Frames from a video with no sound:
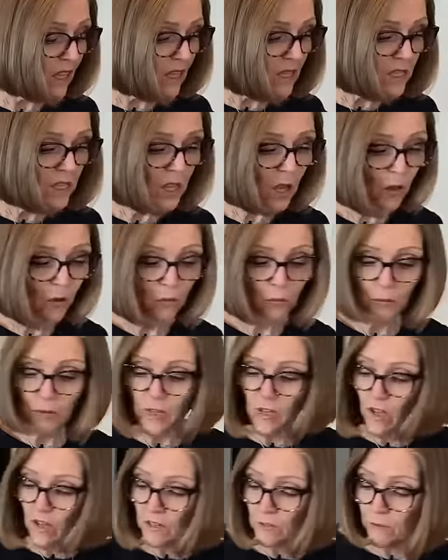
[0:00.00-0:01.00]
So we
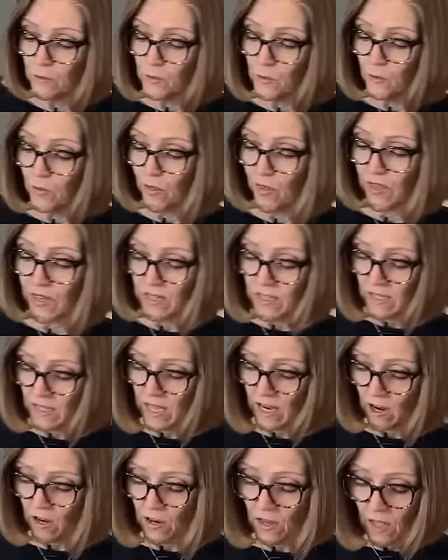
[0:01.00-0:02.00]
got a few things
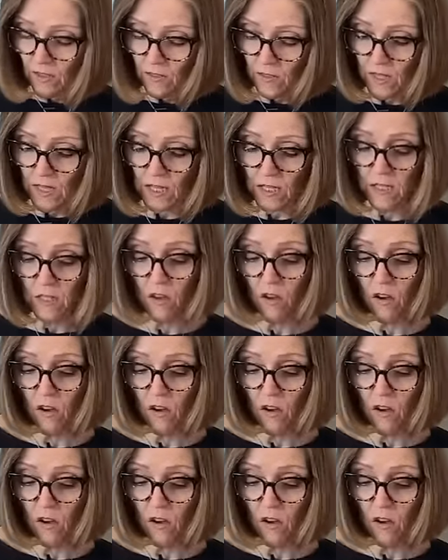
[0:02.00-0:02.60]
there. These